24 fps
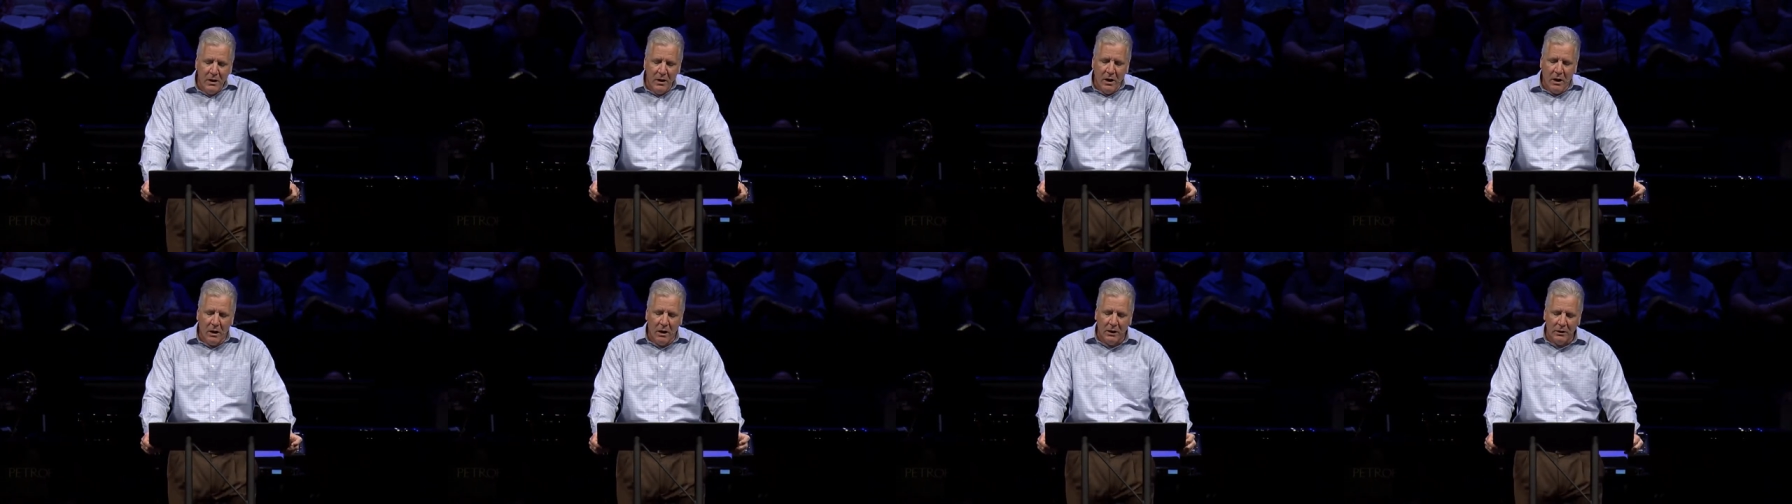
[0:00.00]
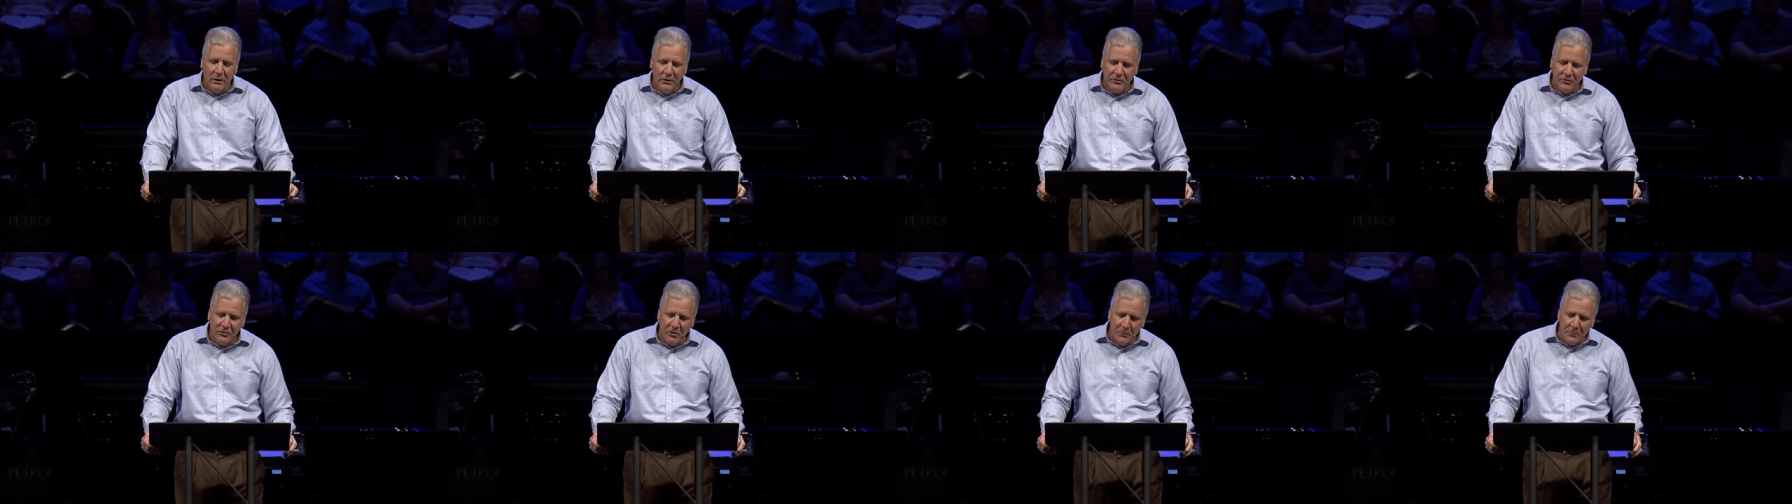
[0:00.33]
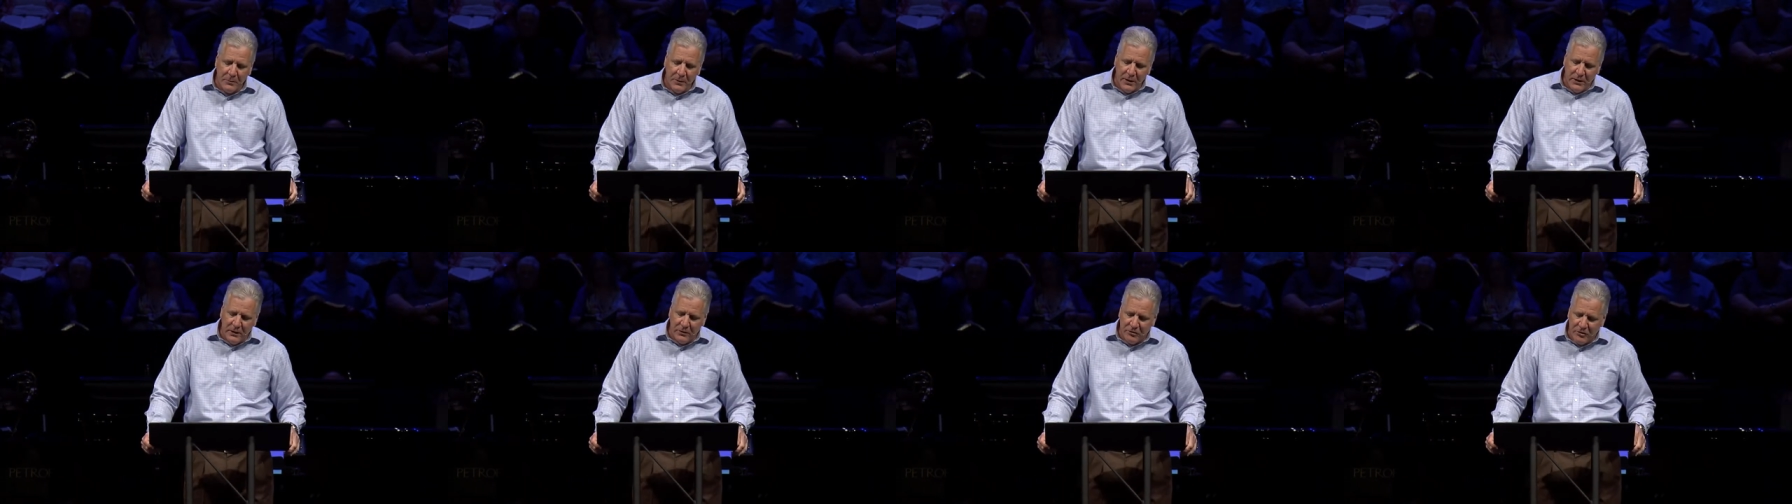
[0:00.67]
All right, let's jump
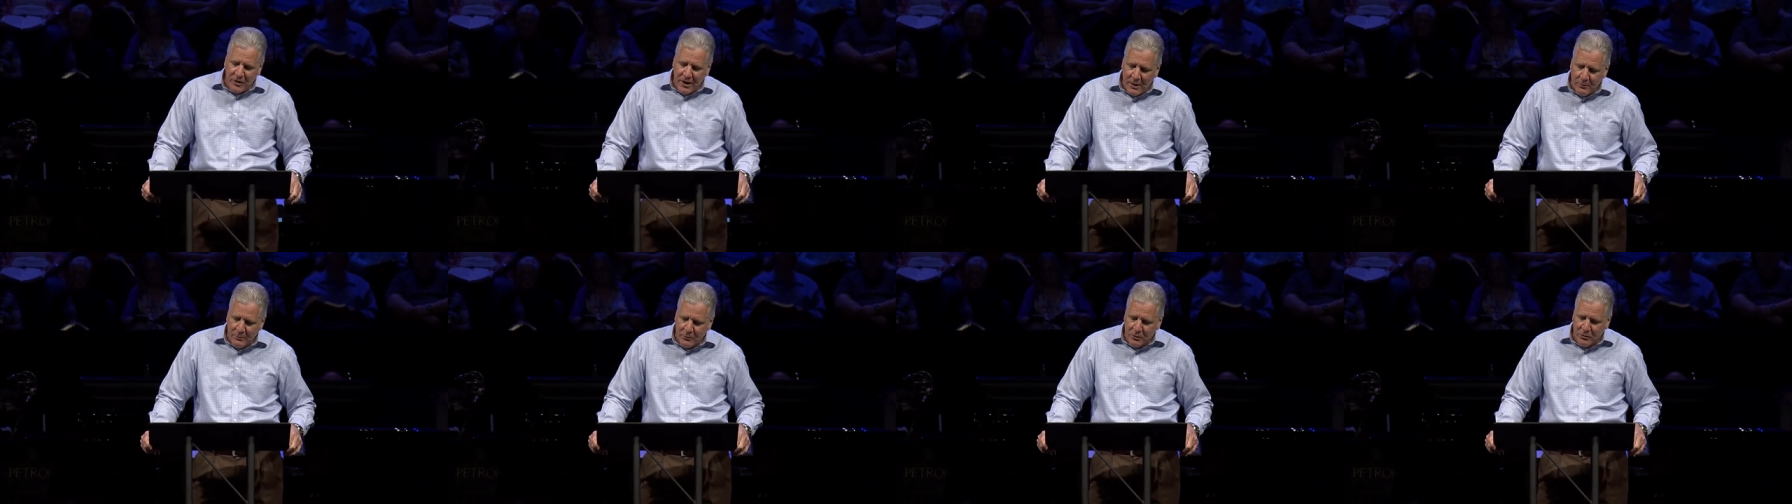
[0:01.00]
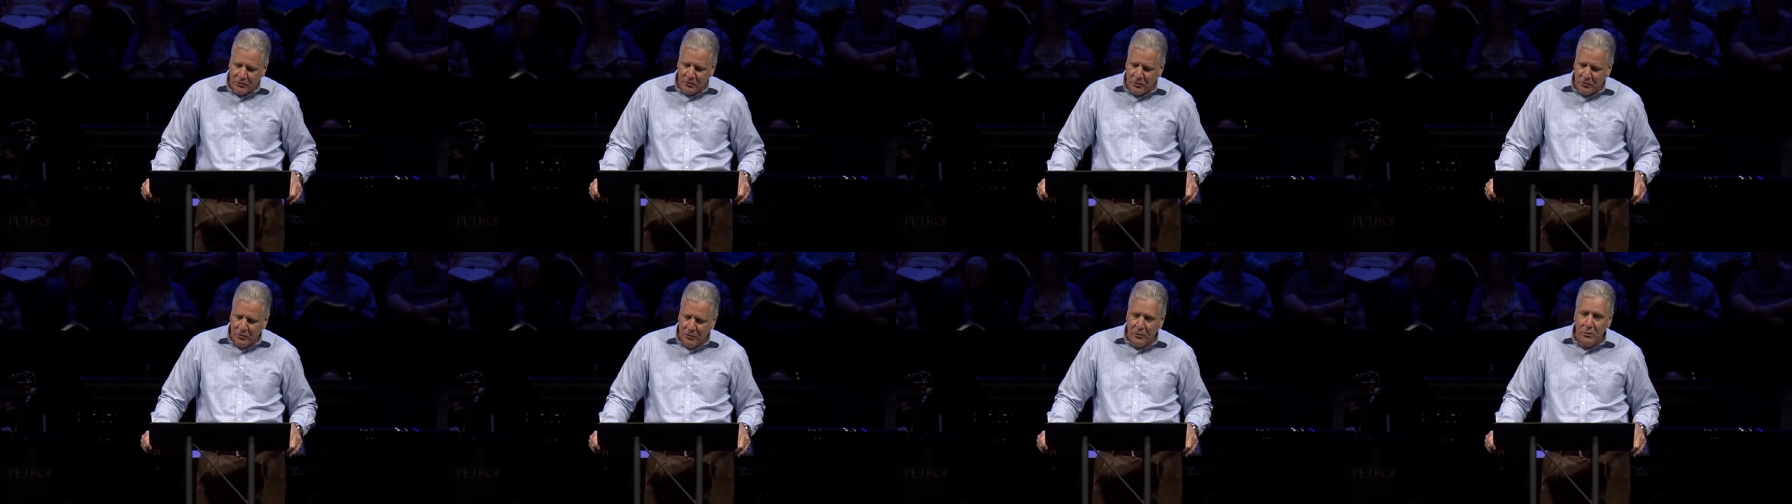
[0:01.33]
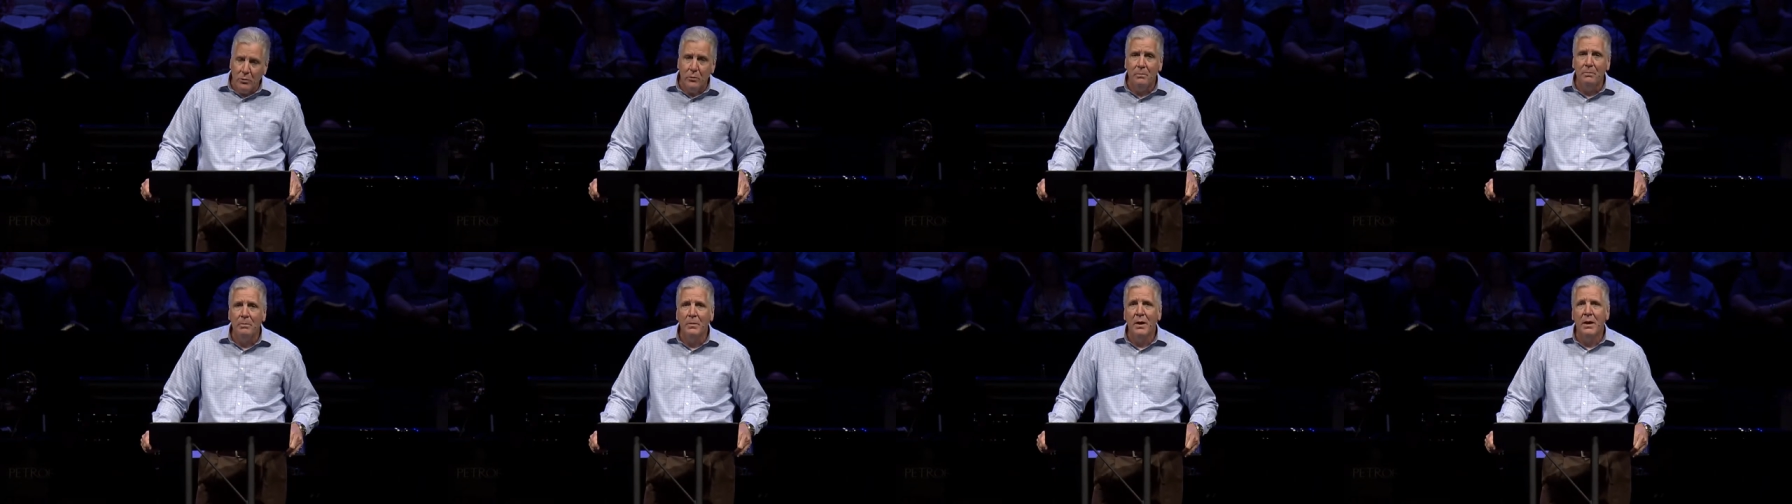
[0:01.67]
in at chapter 2